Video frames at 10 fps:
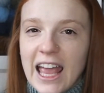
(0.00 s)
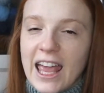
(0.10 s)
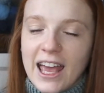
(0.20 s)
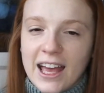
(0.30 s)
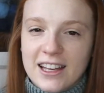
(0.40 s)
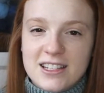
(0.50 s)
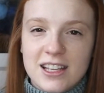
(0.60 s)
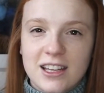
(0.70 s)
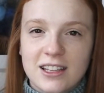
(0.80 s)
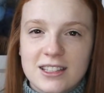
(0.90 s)
and
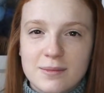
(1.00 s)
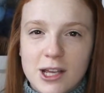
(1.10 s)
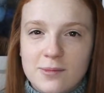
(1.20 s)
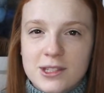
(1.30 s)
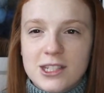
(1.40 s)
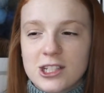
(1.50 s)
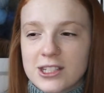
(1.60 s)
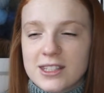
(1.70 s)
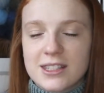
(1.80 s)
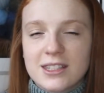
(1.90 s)
sometimes you
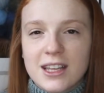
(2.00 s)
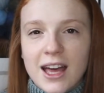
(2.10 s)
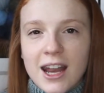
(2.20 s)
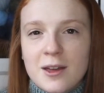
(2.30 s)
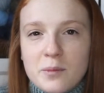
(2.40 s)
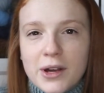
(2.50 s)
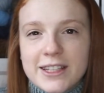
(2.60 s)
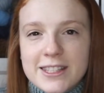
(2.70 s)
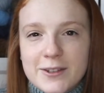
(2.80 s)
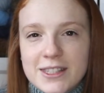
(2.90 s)
gotta
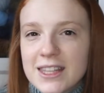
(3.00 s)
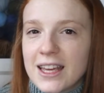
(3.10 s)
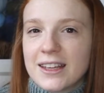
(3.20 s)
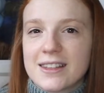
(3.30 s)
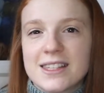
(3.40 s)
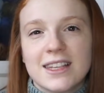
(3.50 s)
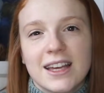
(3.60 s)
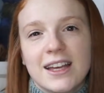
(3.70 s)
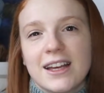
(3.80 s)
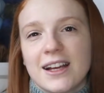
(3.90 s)
embrace those things
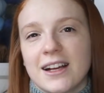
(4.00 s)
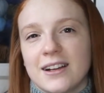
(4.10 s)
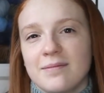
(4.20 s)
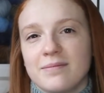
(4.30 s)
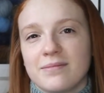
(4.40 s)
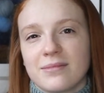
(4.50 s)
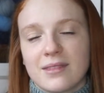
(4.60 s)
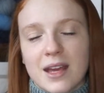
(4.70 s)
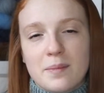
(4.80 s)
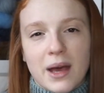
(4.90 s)

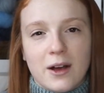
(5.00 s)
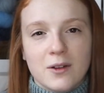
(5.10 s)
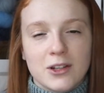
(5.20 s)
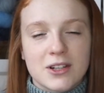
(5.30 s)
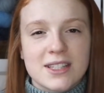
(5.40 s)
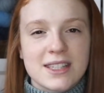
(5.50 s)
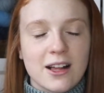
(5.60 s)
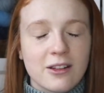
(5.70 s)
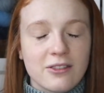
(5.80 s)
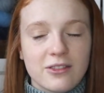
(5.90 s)
about
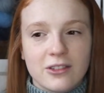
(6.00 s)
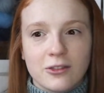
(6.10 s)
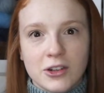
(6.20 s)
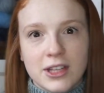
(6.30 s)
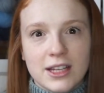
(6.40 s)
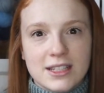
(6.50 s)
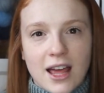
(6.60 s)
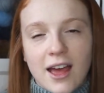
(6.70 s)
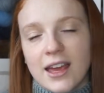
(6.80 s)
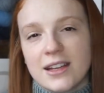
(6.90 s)
yourself and really
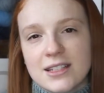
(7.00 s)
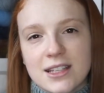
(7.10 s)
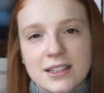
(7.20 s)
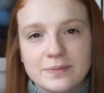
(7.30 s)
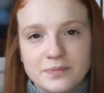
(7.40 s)
tie into